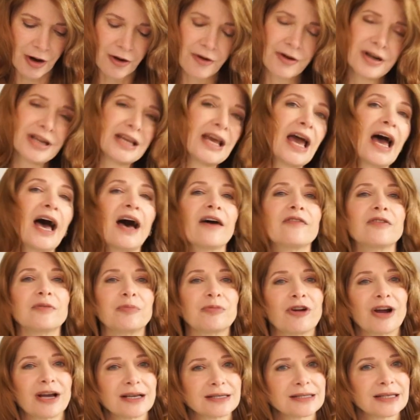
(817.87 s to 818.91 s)
already have a
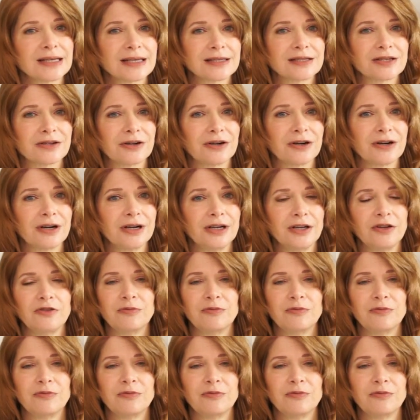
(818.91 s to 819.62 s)
processor and